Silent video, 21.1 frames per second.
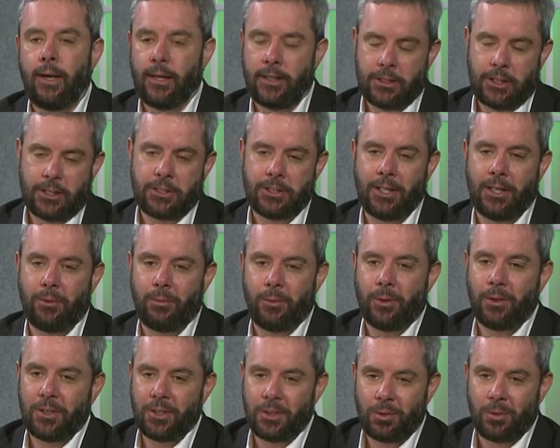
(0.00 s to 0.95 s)
as I said,
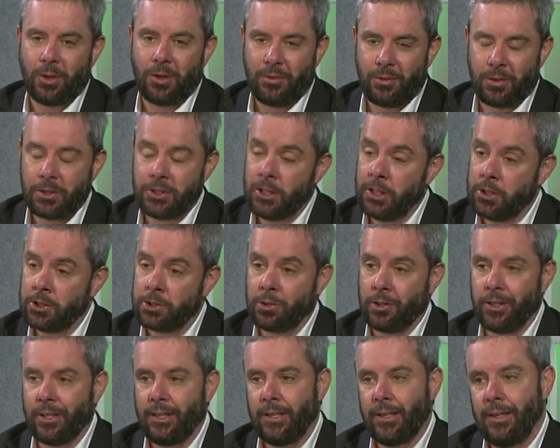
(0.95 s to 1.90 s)
we're in the 21st
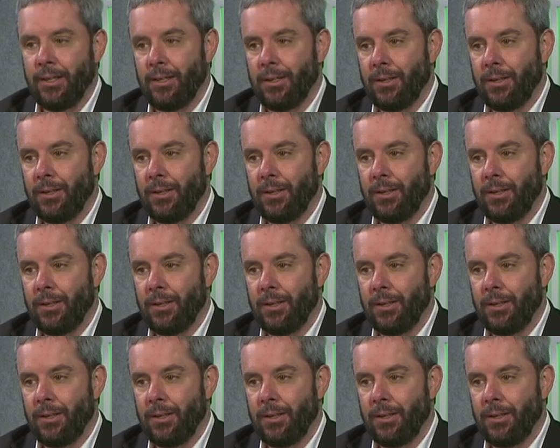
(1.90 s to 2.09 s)
century.